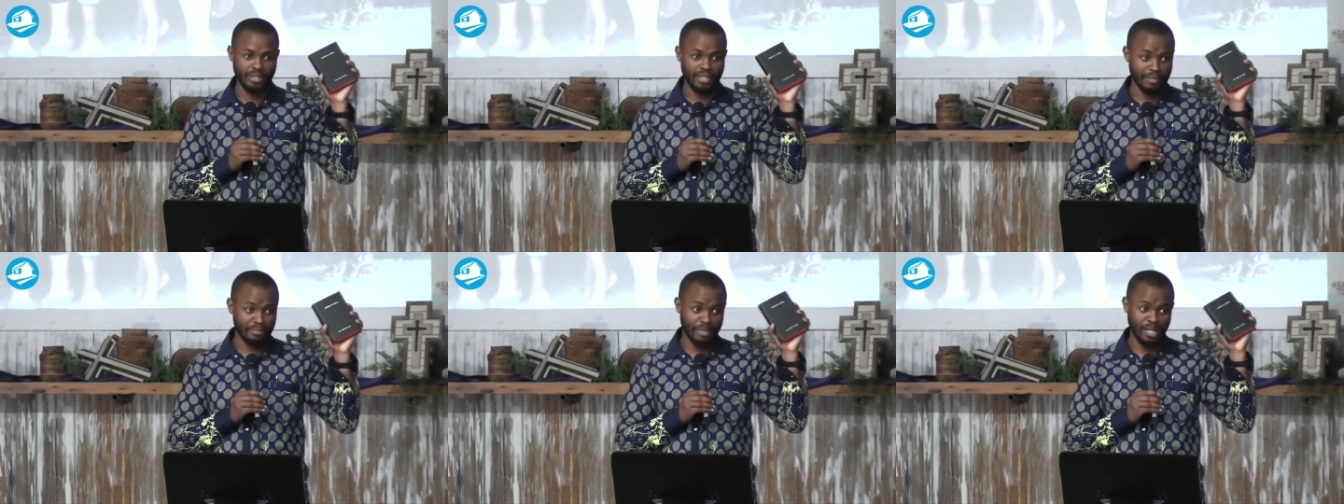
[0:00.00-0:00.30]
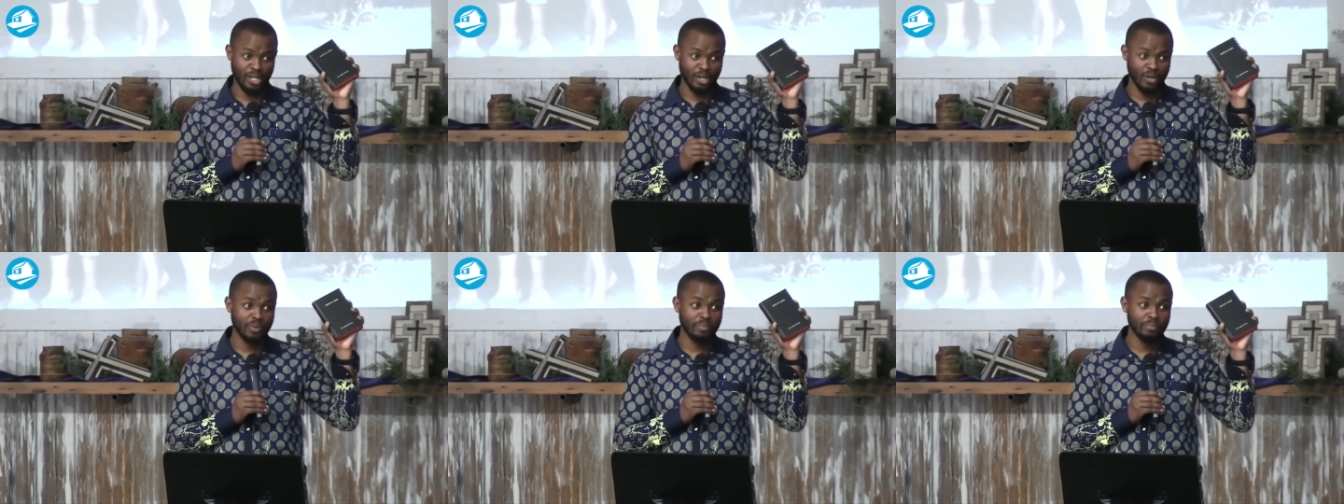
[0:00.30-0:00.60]
They may
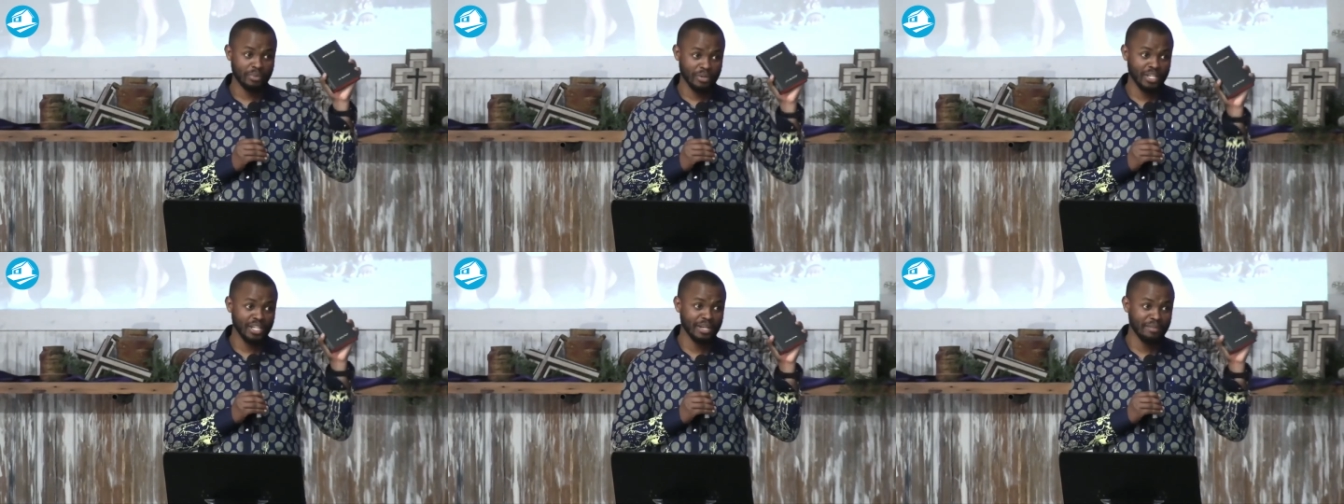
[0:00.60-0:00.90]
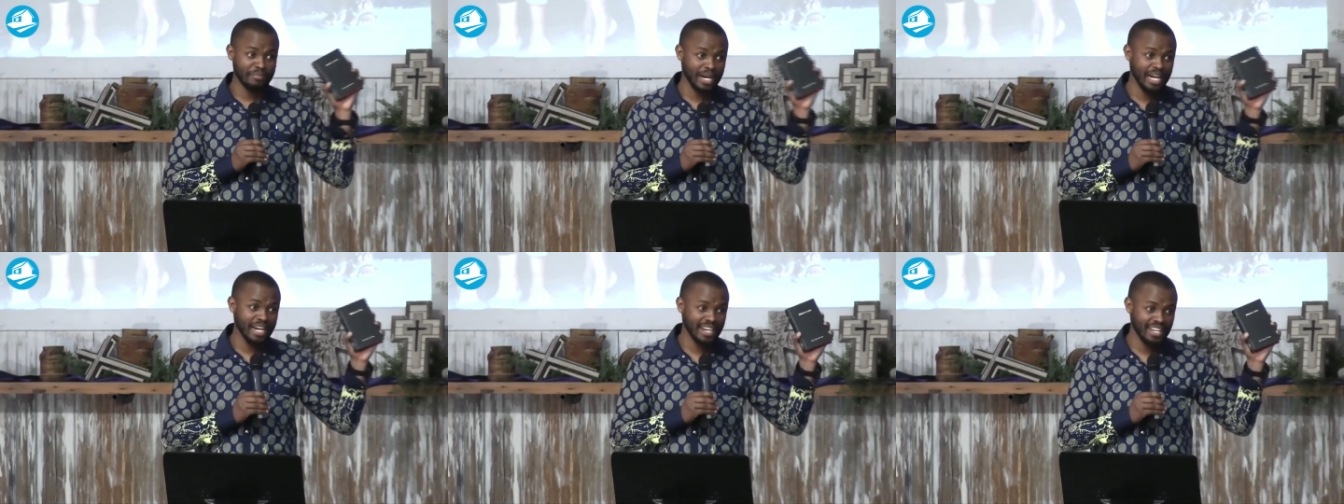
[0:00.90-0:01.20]
not bring
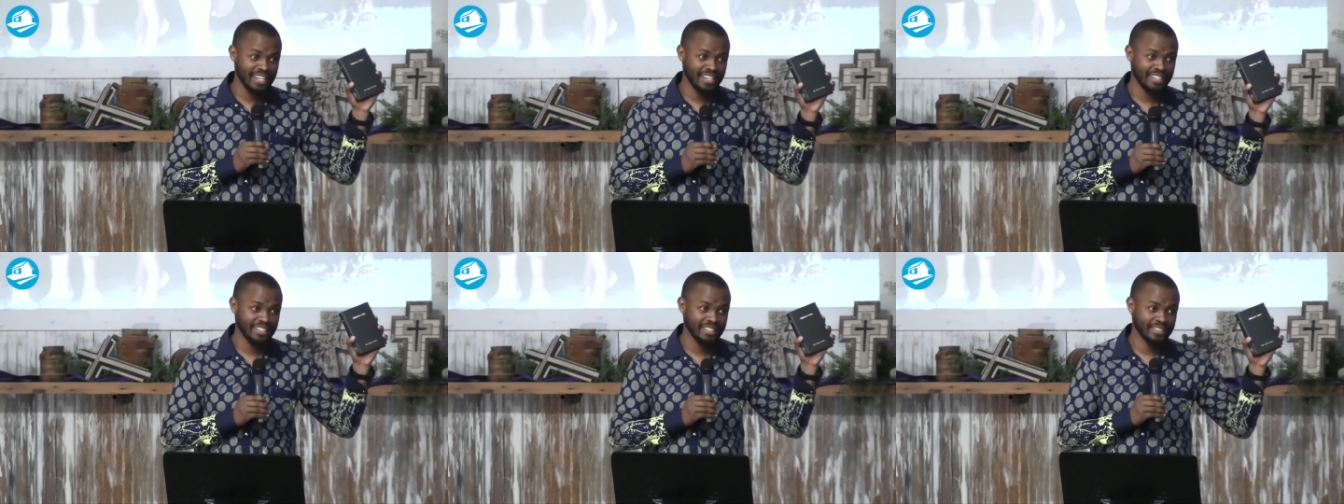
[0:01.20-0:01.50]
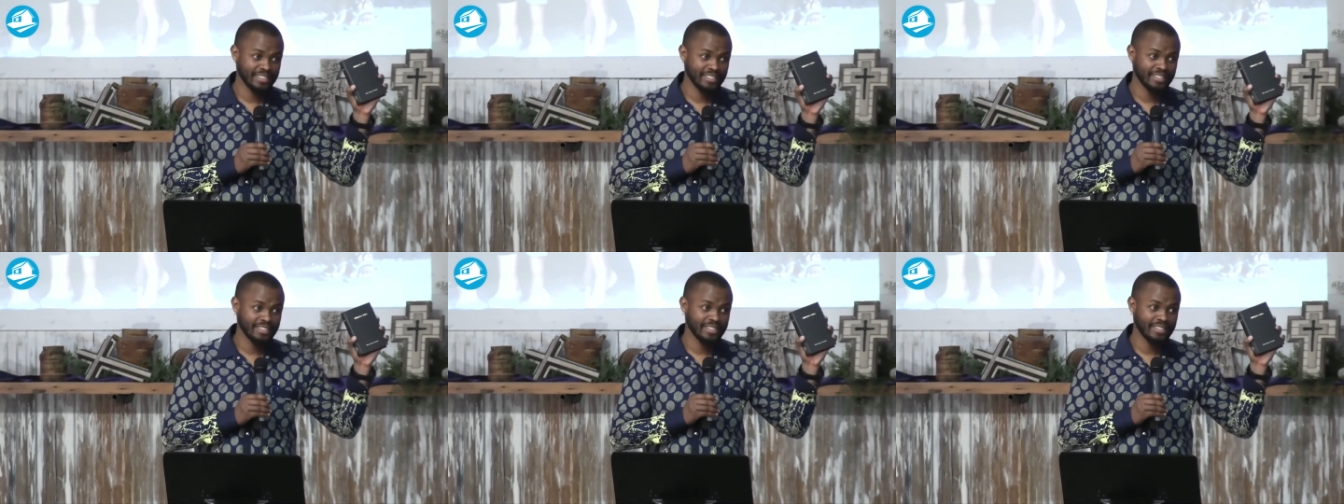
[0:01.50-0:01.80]
money,
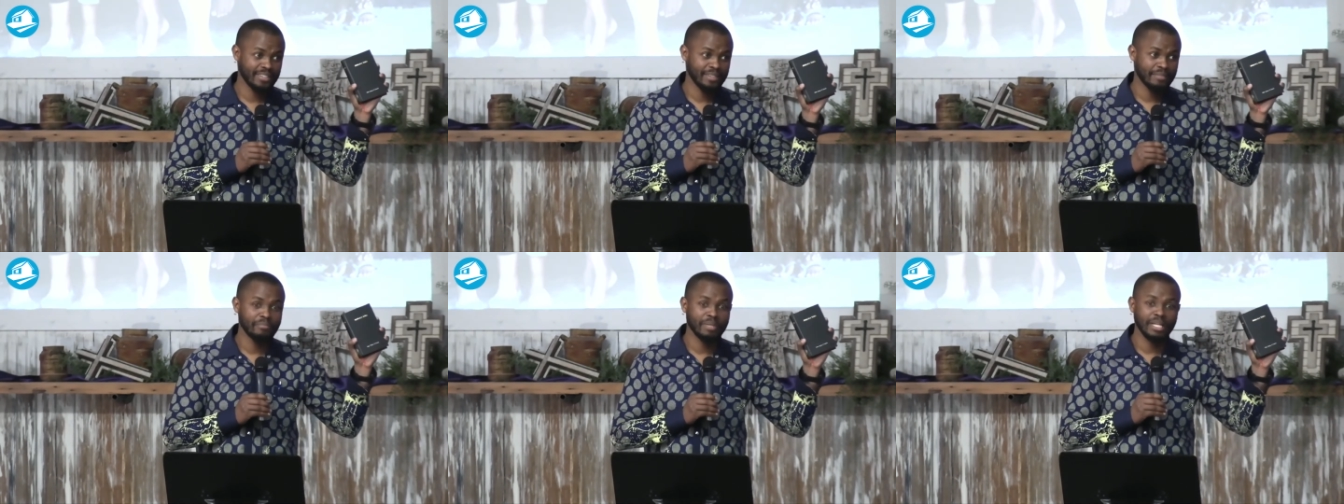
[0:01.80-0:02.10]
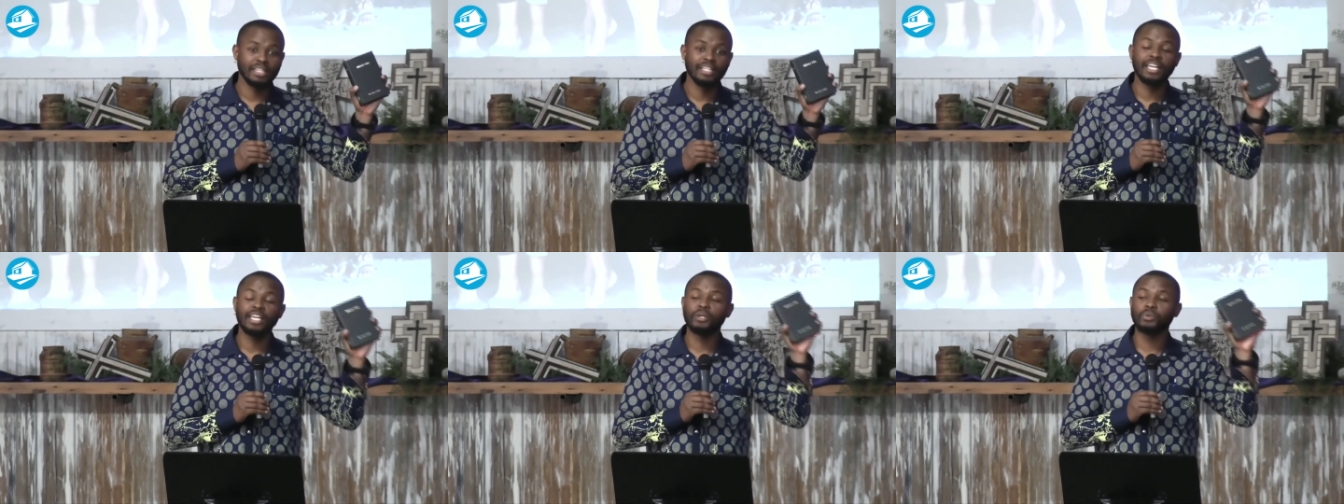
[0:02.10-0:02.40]

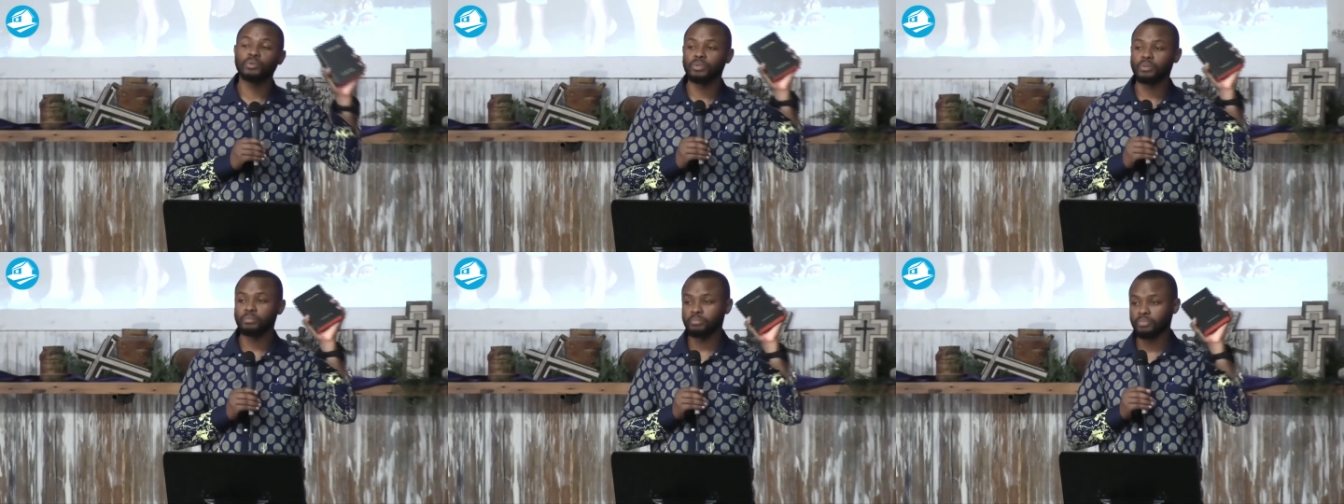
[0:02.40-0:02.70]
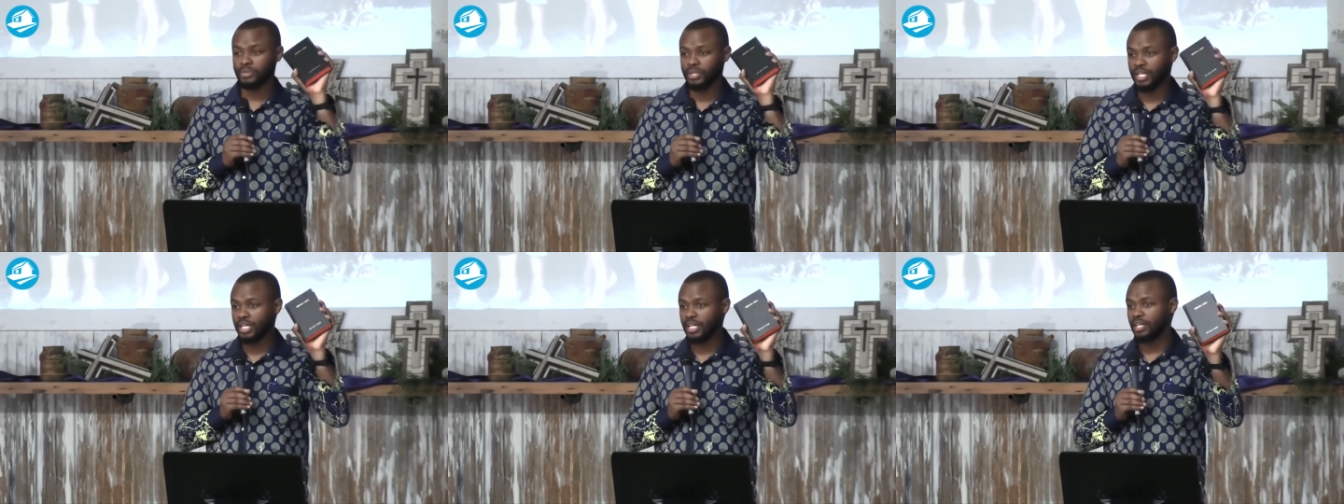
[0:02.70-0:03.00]
but they will
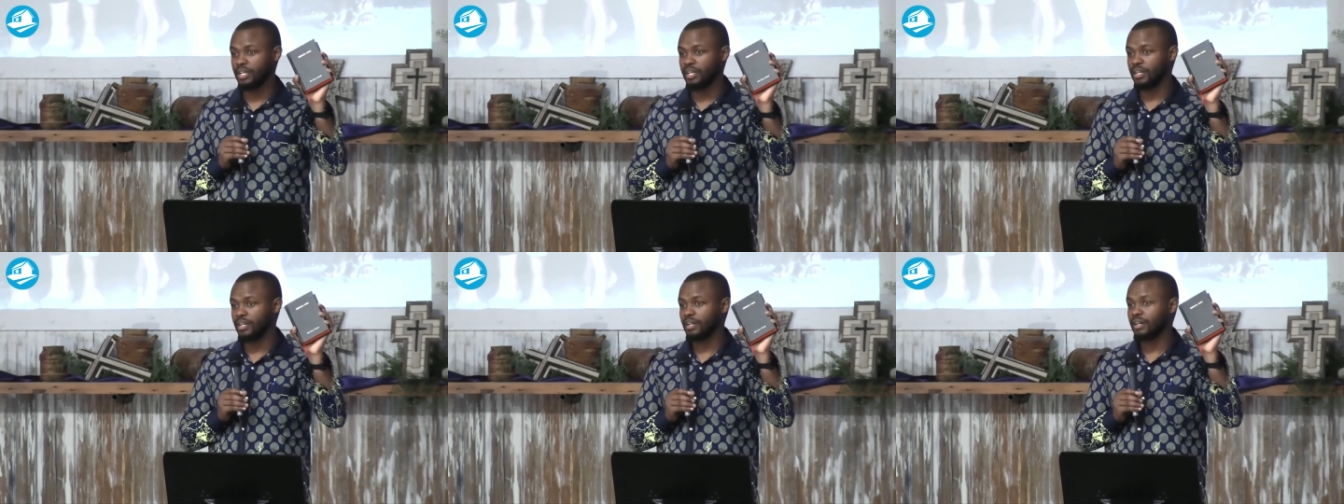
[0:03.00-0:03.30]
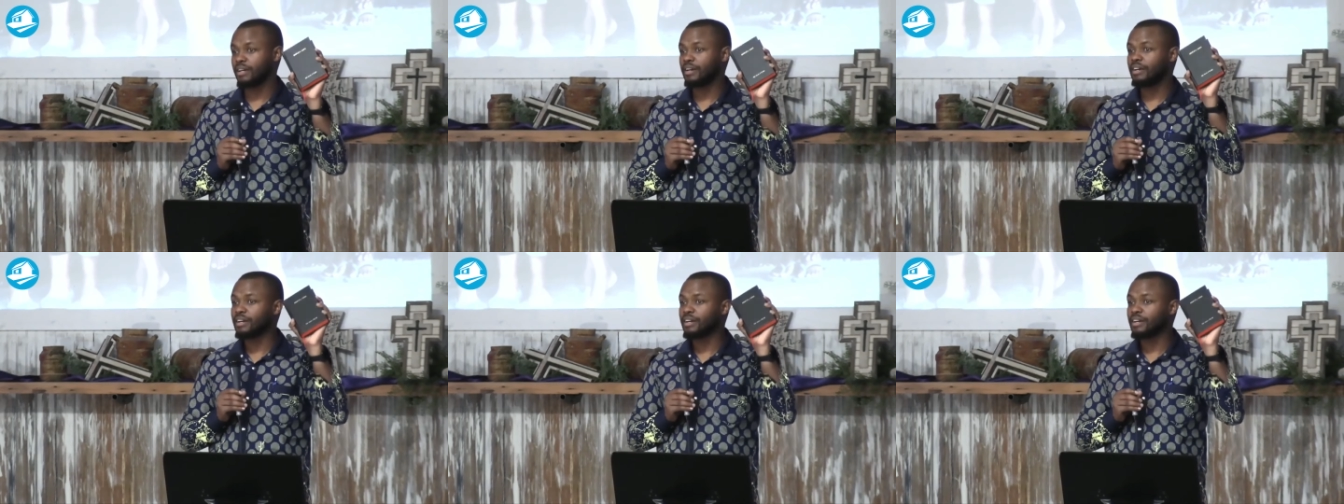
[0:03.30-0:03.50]
bring